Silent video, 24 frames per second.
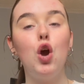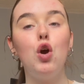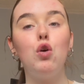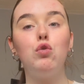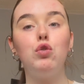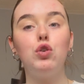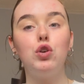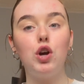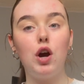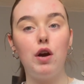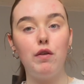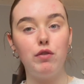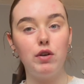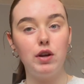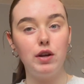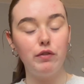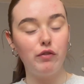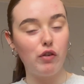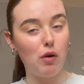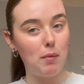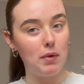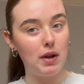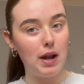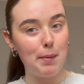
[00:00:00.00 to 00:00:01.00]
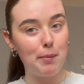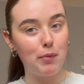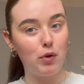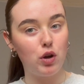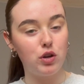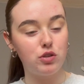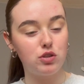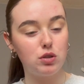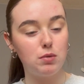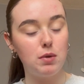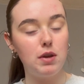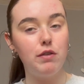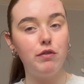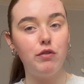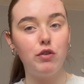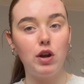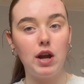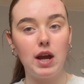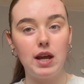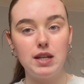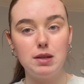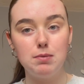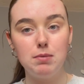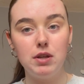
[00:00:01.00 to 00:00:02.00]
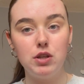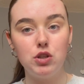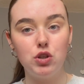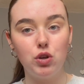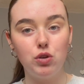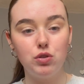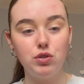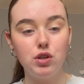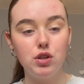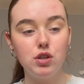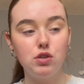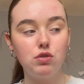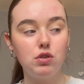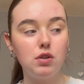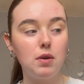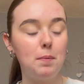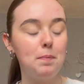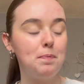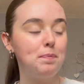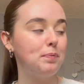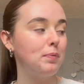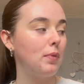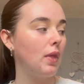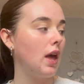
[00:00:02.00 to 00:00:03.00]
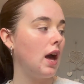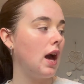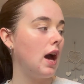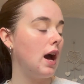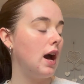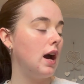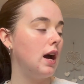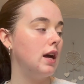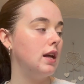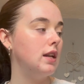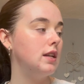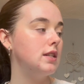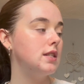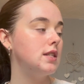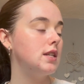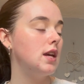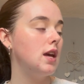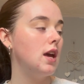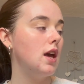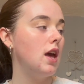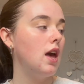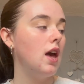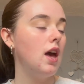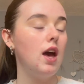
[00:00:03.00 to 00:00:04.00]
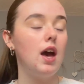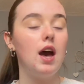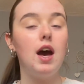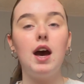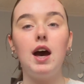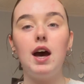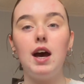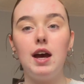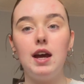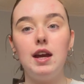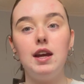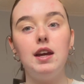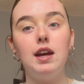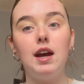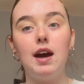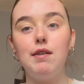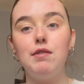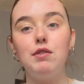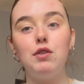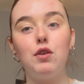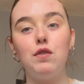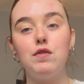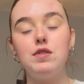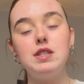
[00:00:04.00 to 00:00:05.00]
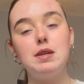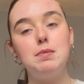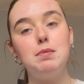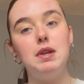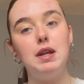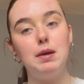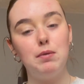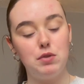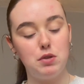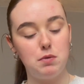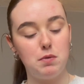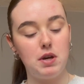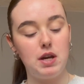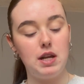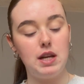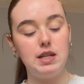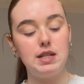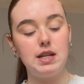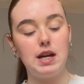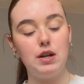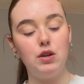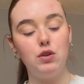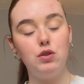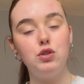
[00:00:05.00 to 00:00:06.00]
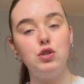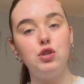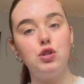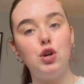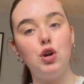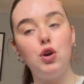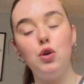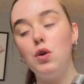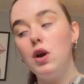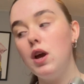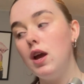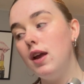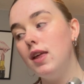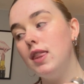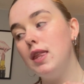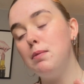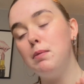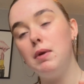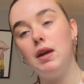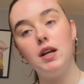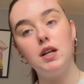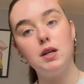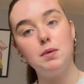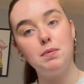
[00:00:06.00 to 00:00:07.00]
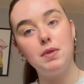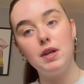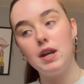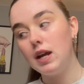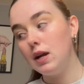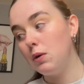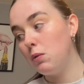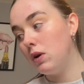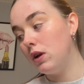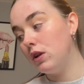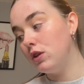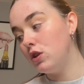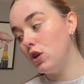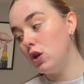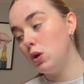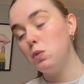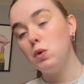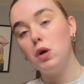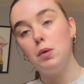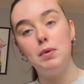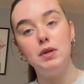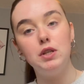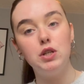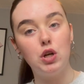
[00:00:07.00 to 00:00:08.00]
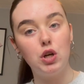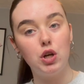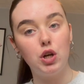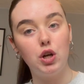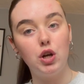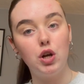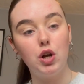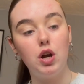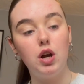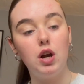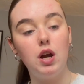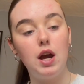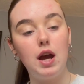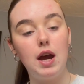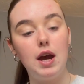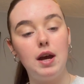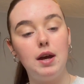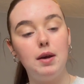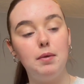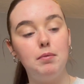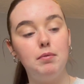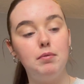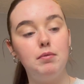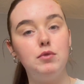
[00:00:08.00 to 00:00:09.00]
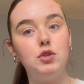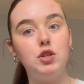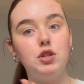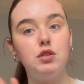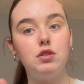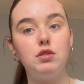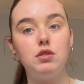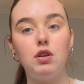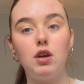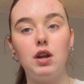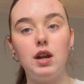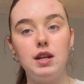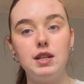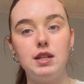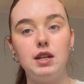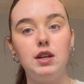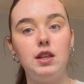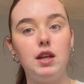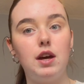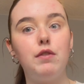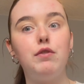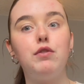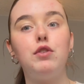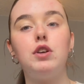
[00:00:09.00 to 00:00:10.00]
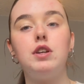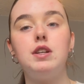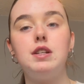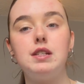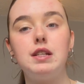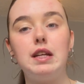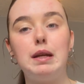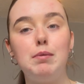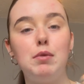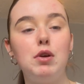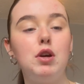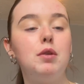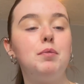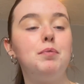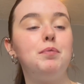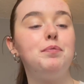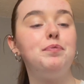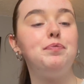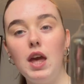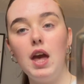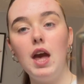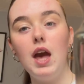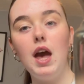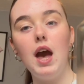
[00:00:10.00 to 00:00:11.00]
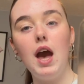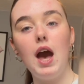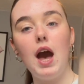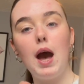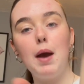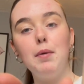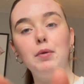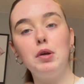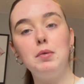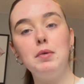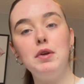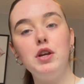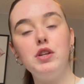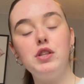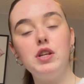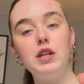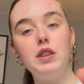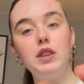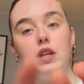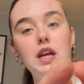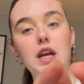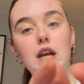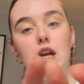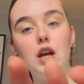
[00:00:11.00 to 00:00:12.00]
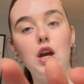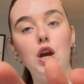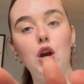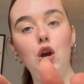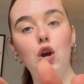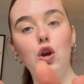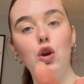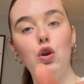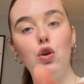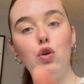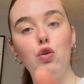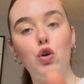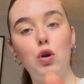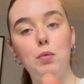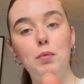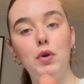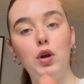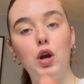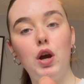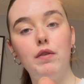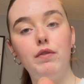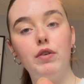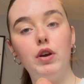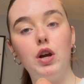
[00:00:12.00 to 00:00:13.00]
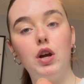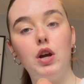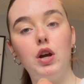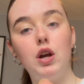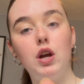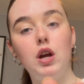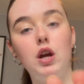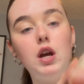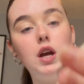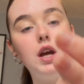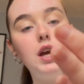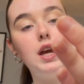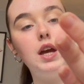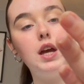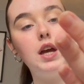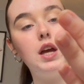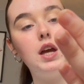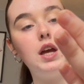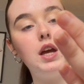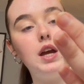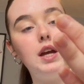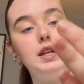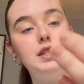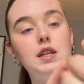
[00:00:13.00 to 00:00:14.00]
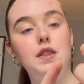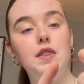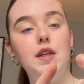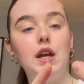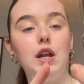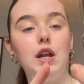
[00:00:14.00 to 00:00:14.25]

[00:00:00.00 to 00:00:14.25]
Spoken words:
recovering from a laparoscopy for endometriosis and I haven't obviously been able to put any tan on, so the makeup that I will do will be darker. Just thought I'd tell you that for a disclaimer. I'm going to be using the Chroma Cover, is it the